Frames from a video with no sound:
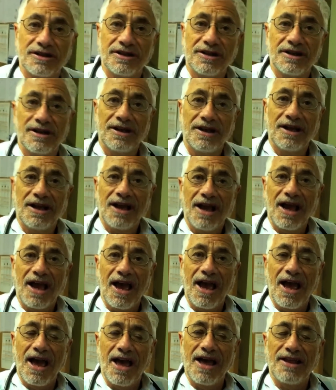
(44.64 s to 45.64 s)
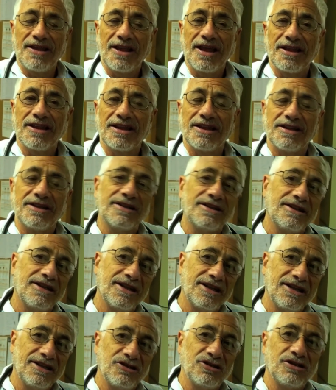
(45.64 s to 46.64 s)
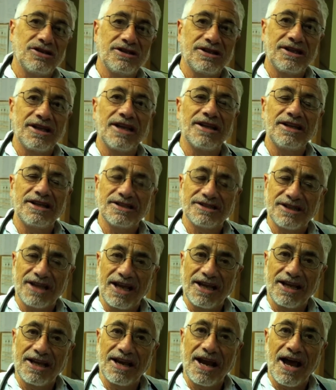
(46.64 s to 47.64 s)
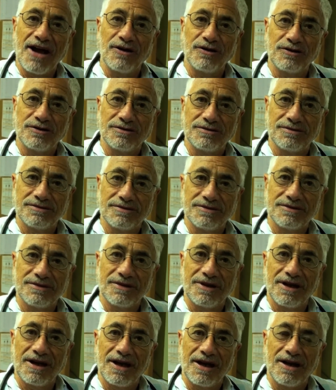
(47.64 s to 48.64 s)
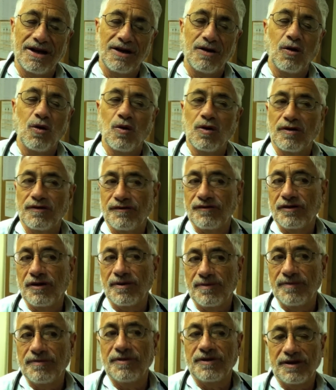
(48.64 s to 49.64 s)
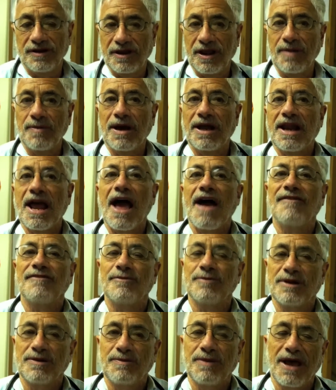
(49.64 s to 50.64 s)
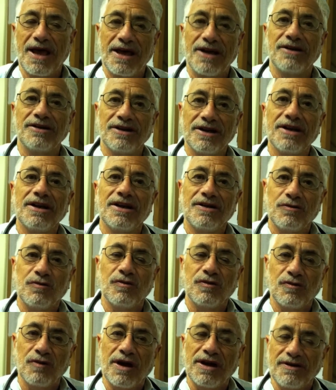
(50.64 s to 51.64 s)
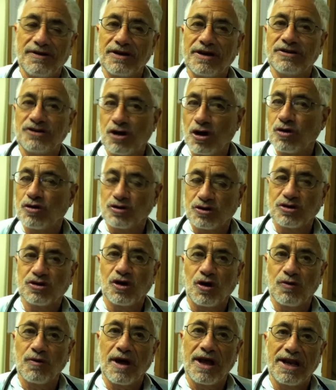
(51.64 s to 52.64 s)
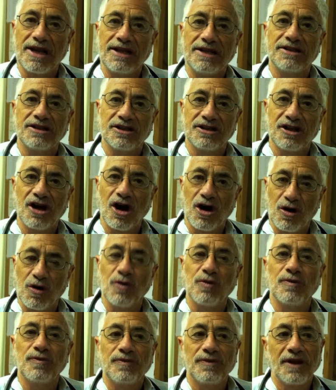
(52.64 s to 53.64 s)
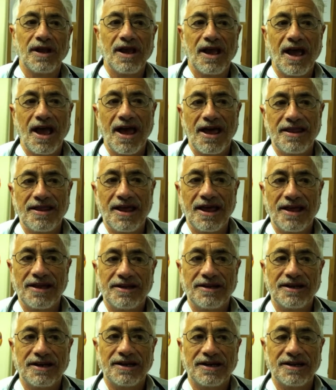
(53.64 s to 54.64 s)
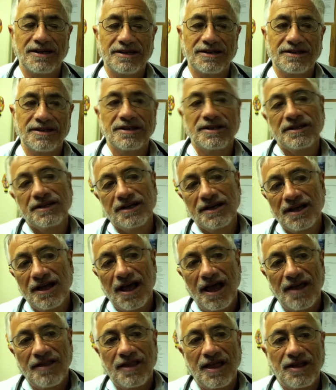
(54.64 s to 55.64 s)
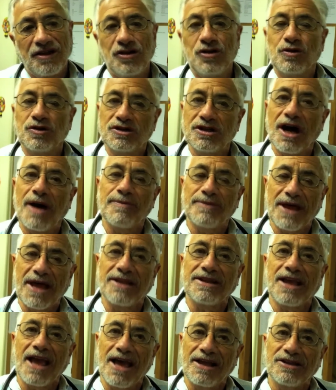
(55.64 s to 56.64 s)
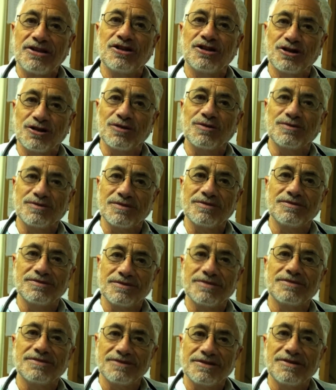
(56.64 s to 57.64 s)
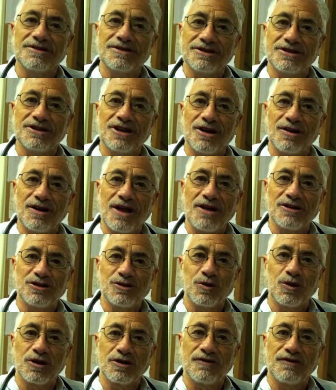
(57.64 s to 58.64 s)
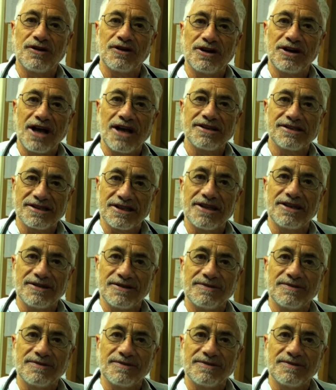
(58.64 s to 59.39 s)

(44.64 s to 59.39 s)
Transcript: mm -hmm. and then the, the, kidney is taken out, uh, or from they might have them at Penn, ready donors ready to go, and then and then you adopt that cat too. So that's worked very nicely.